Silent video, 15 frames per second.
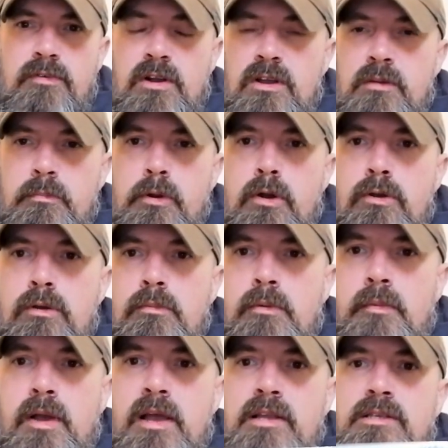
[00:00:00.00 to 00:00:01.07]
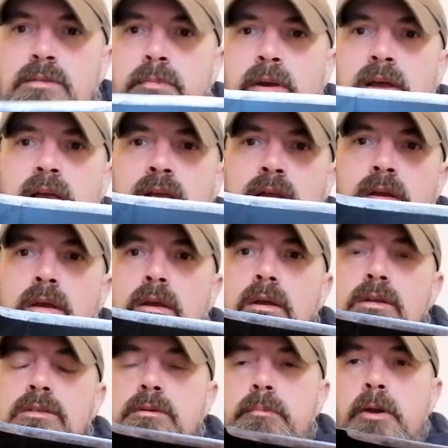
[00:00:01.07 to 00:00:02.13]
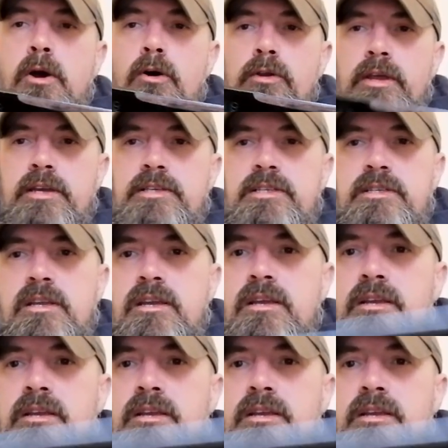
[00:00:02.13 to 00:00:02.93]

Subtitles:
I could have broken with my hands better, to be honest.